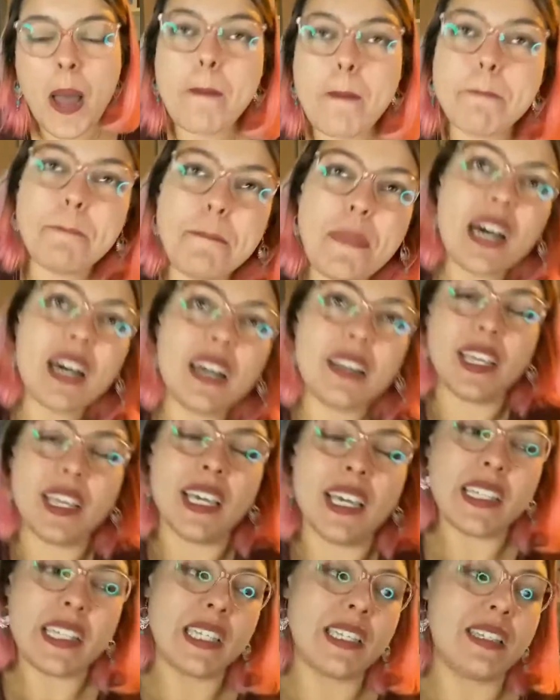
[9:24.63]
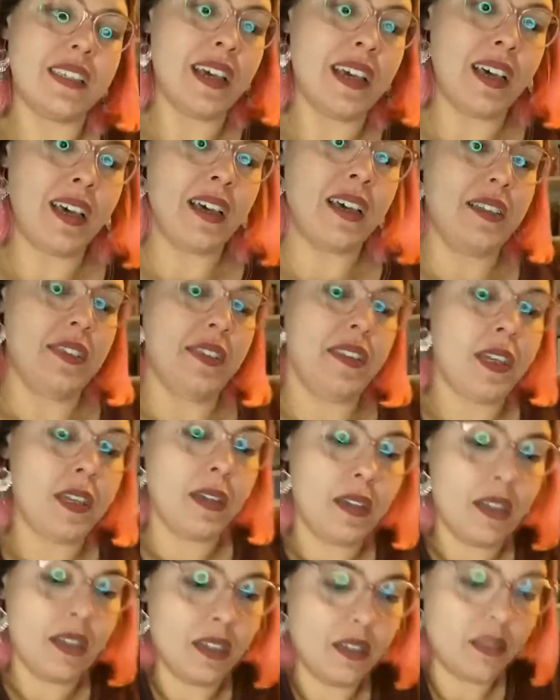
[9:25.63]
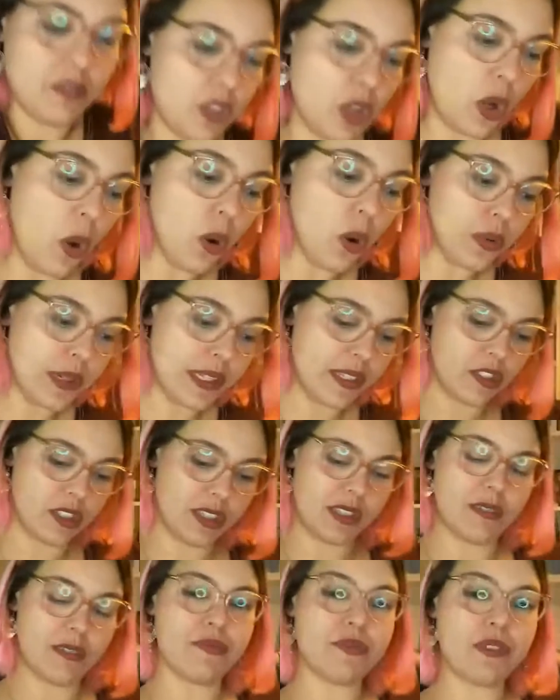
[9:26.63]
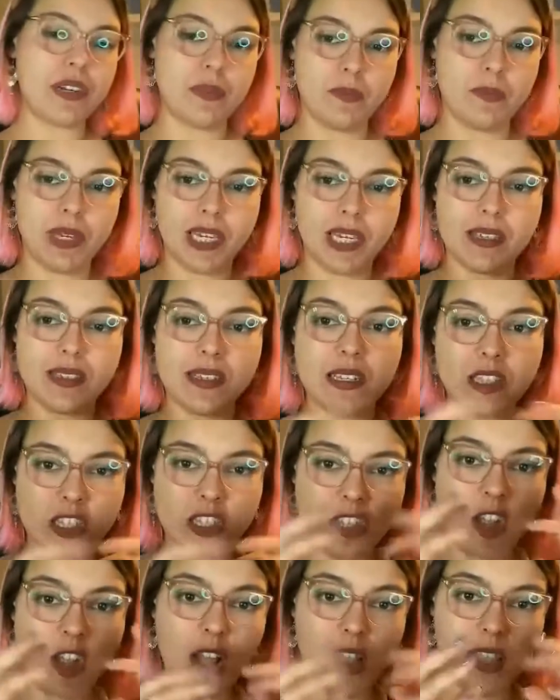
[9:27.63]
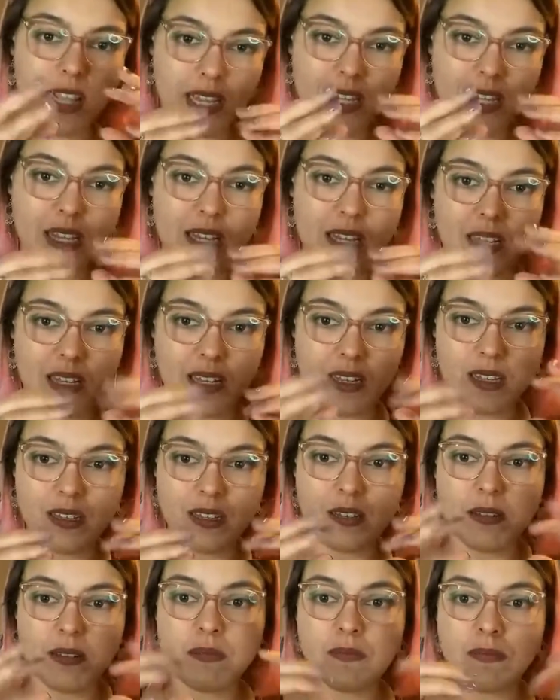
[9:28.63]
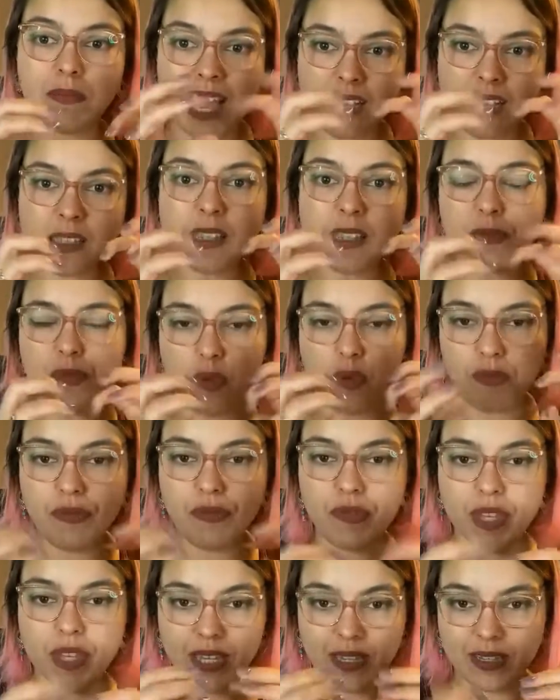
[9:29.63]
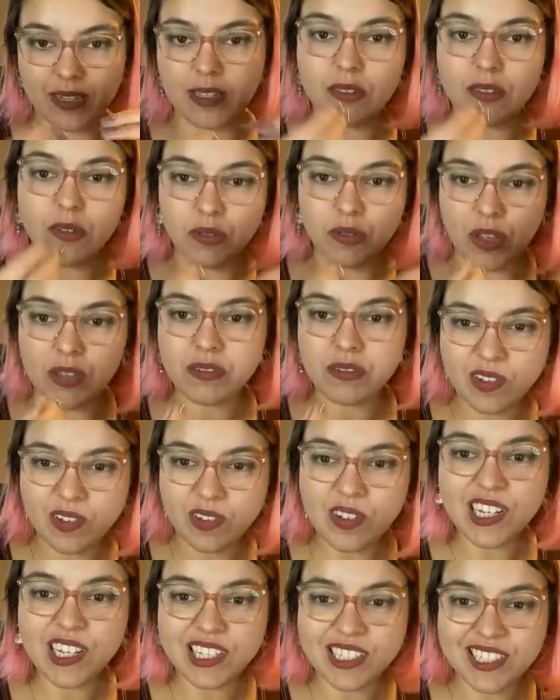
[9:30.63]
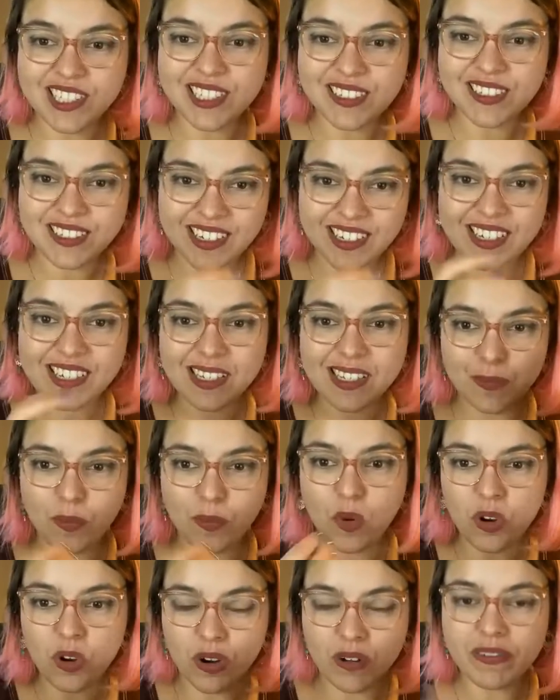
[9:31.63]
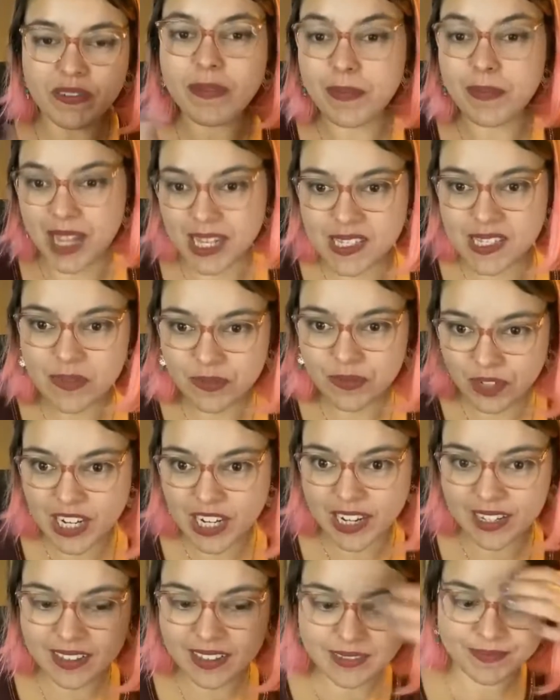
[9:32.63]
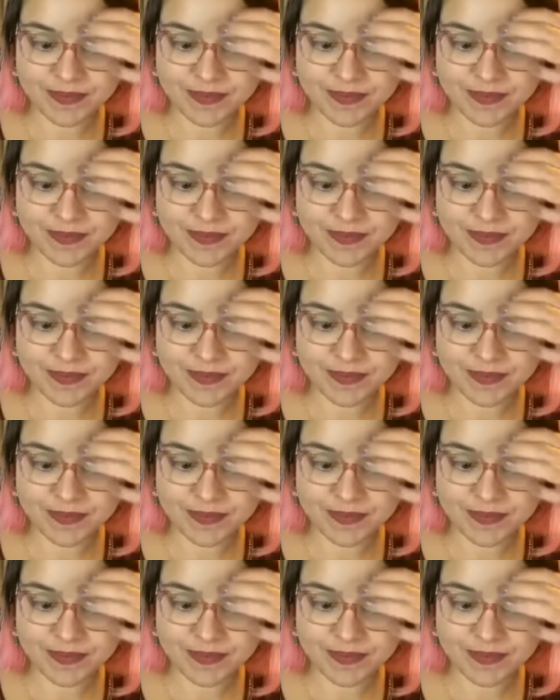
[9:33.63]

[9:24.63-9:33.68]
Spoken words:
but it's the dough is different because it's not like a massa fofinha do nosso enroladinho. It's more of a massa folhada.